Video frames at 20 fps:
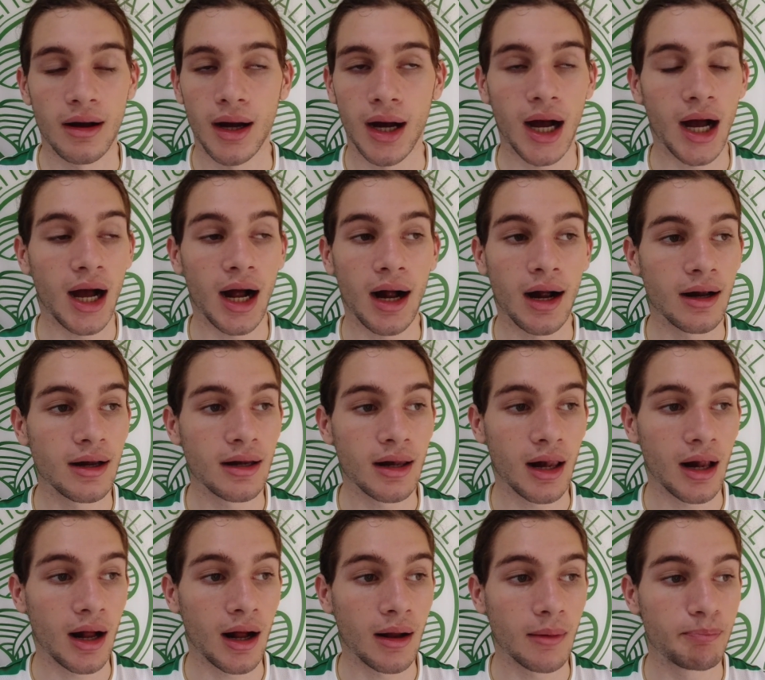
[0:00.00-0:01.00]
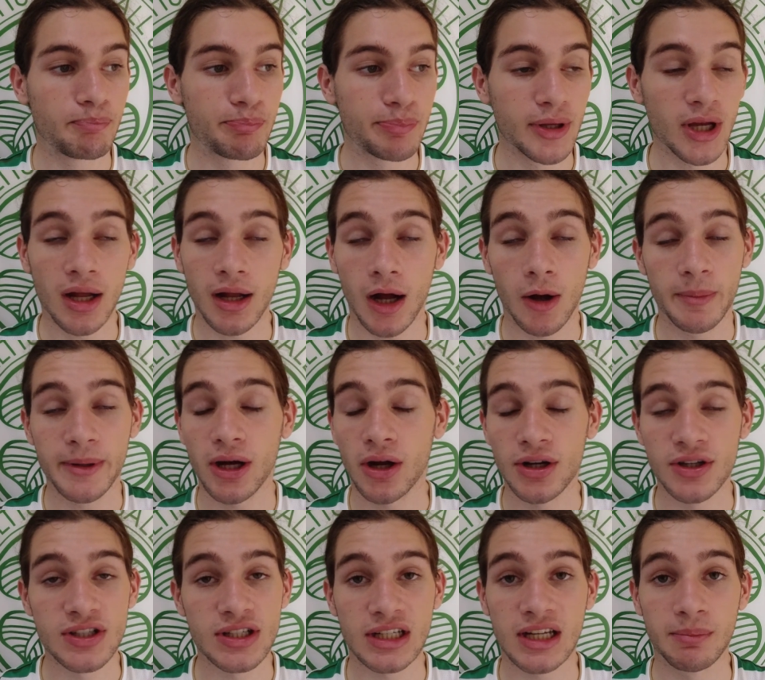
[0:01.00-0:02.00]
I'll be
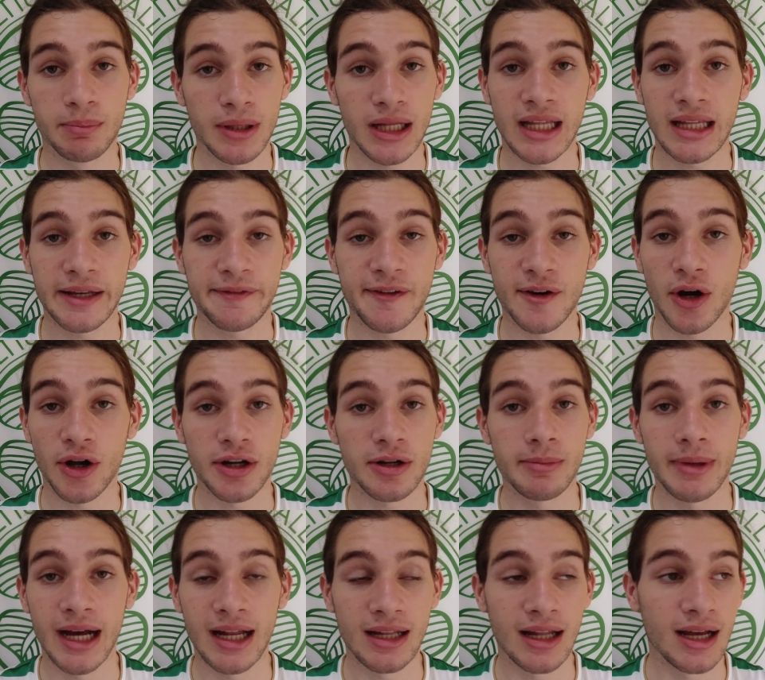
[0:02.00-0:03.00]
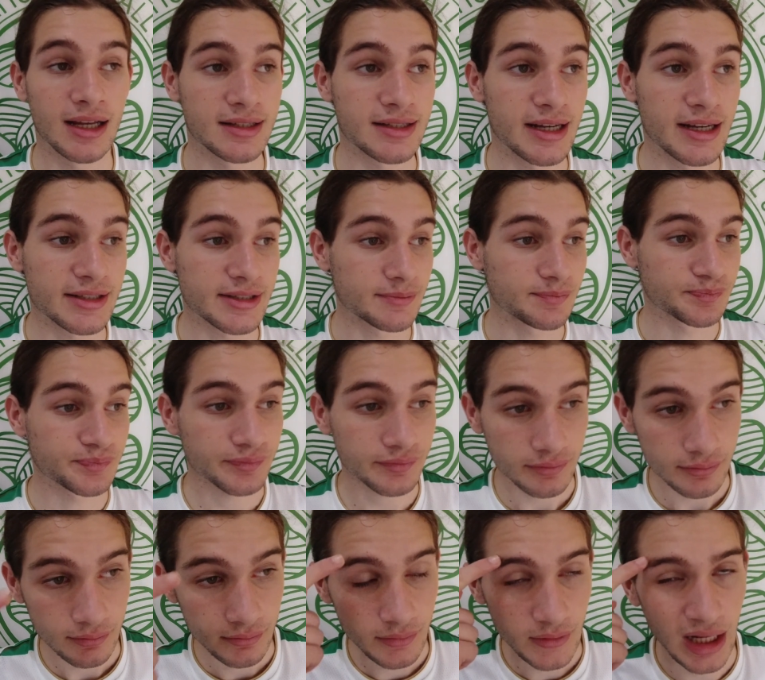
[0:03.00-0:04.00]
honest, completely forgotten about last season.
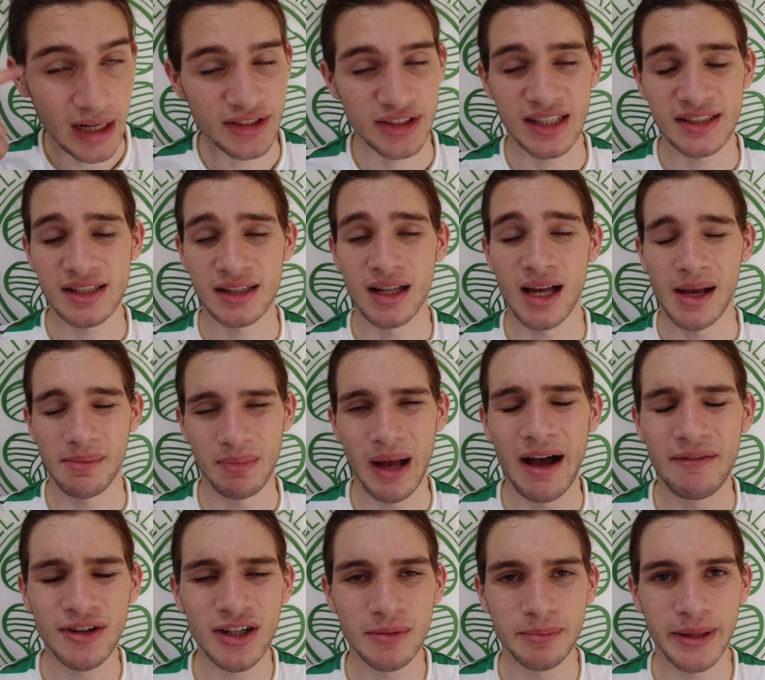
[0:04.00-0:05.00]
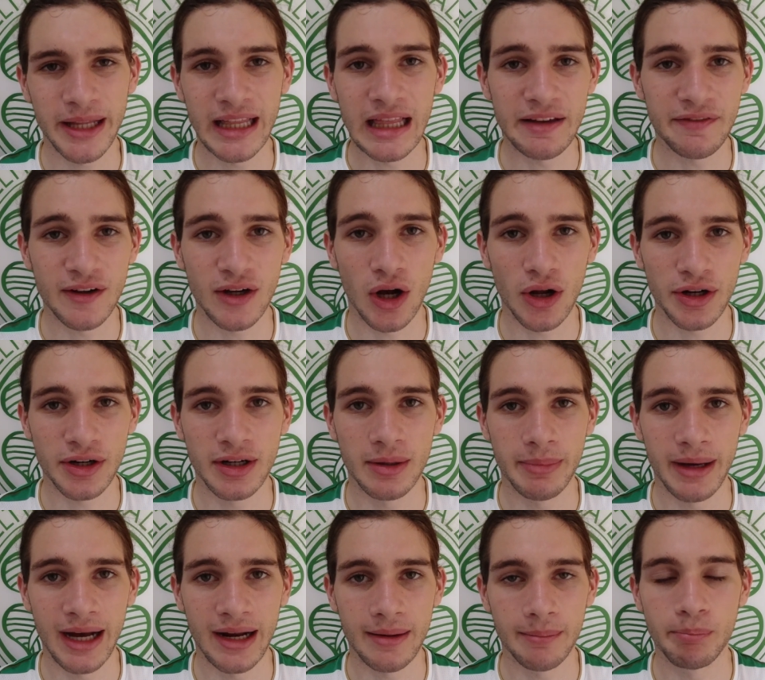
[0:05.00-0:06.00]
Actually, that's a lie. Haven't completely forgotten
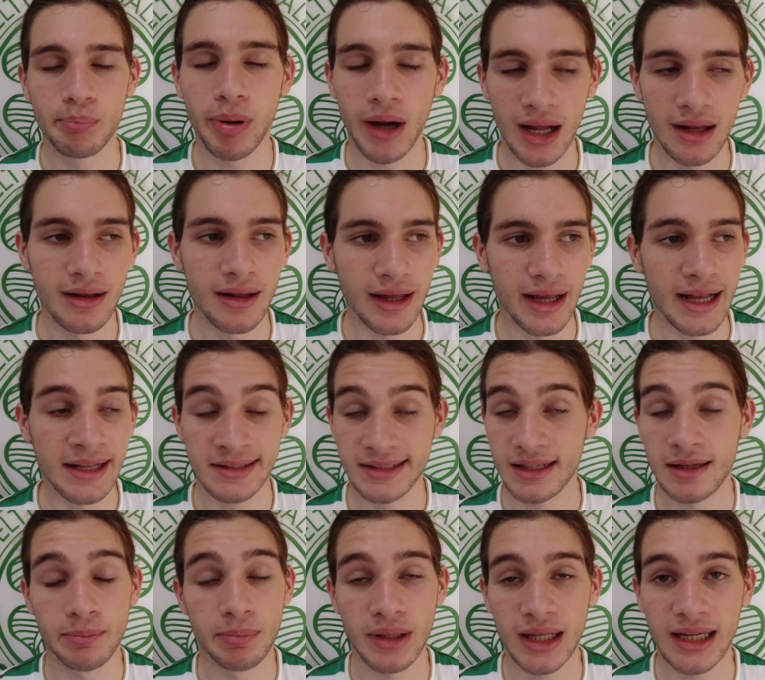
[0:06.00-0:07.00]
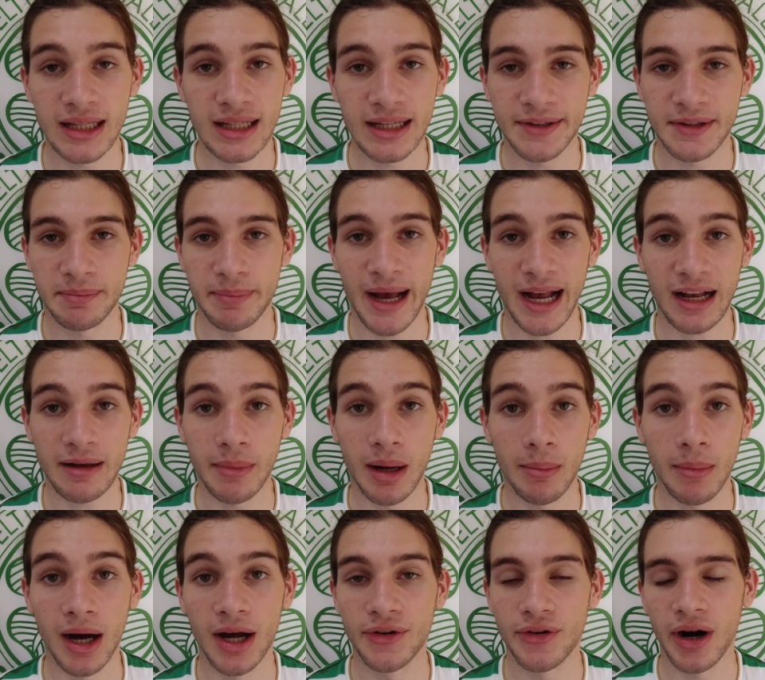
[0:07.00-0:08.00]
about it, but it's completely in the back of my
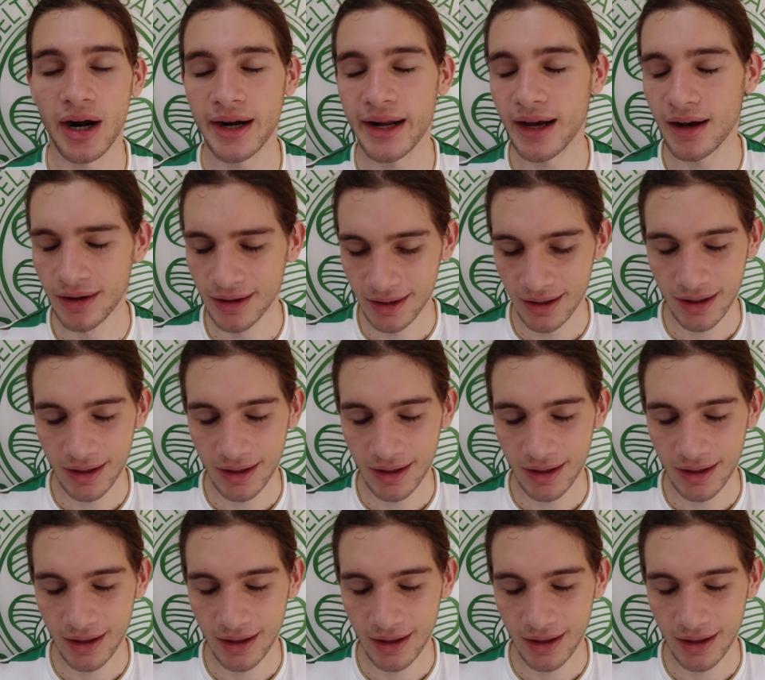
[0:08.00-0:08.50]
mind right now.